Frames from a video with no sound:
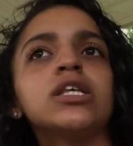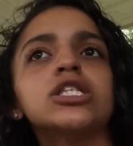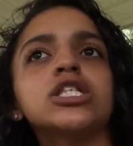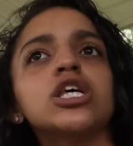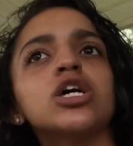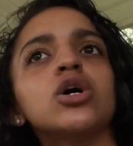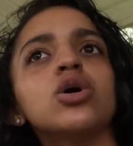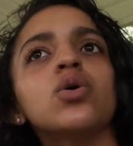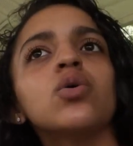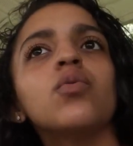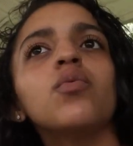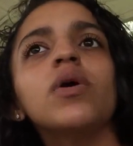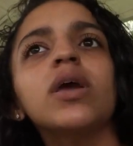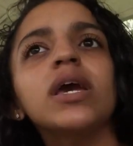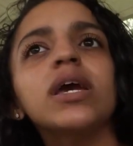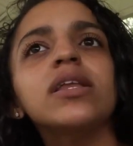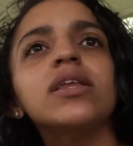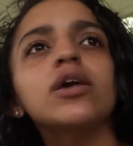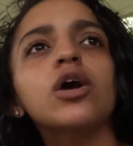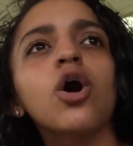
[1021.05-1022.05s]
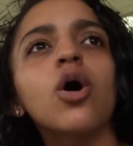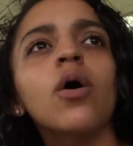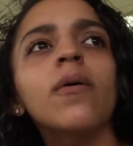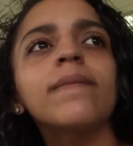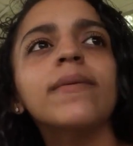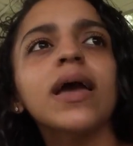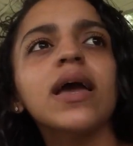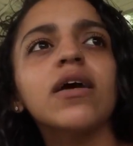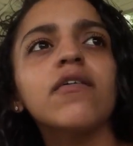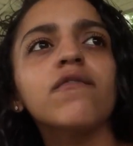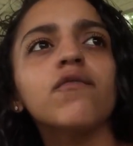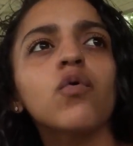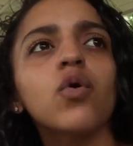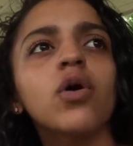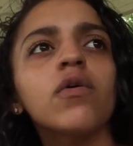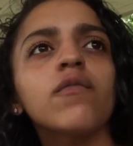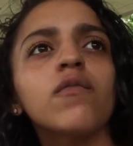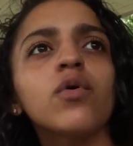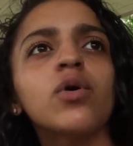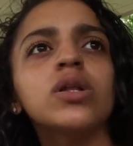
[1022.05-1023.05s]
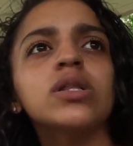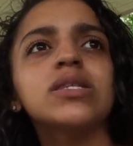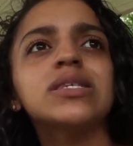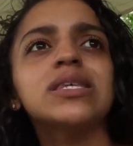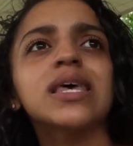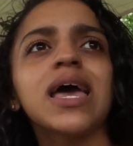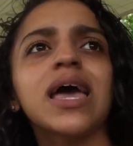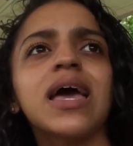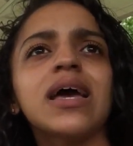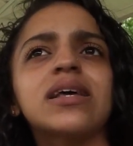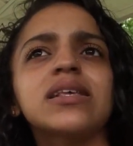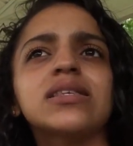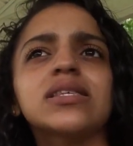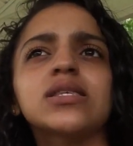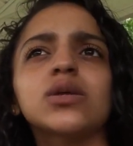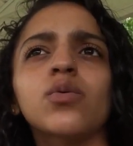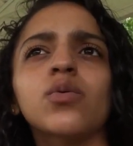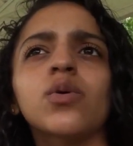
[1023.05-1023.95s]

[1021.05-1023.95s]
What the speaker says: So we get to going back and forth on text or